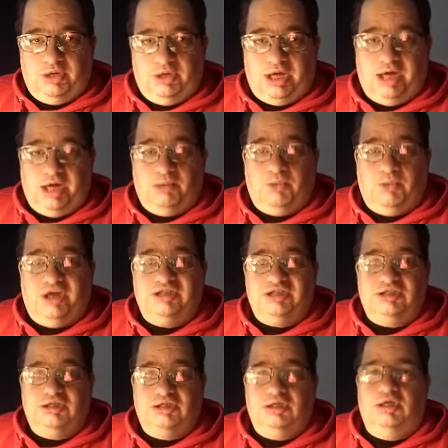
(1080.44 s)
Adam West.
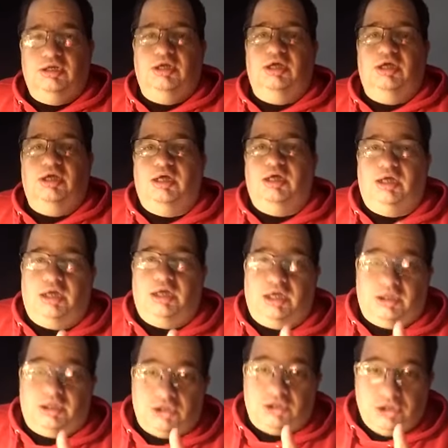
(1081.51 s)

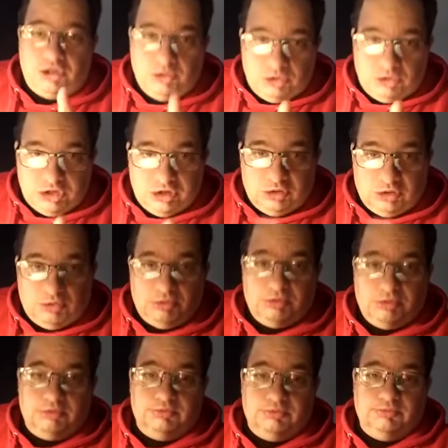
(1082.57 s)
And you too
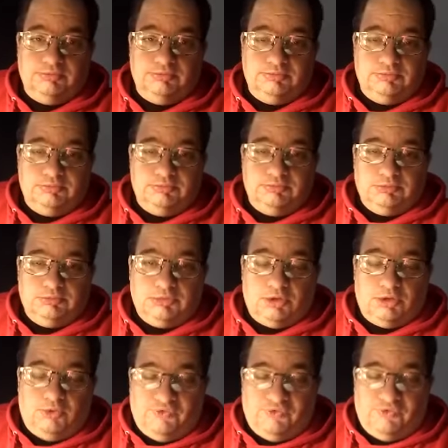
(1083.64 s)

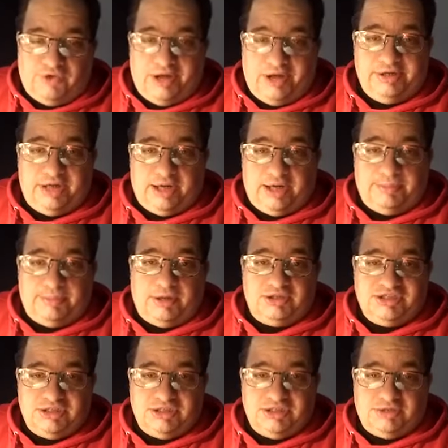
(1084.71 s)
we'll find out about
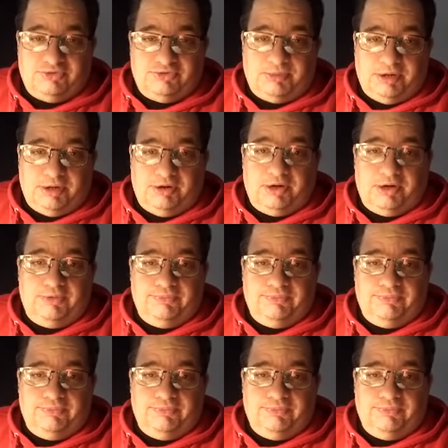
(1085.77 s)
Cesar Romero.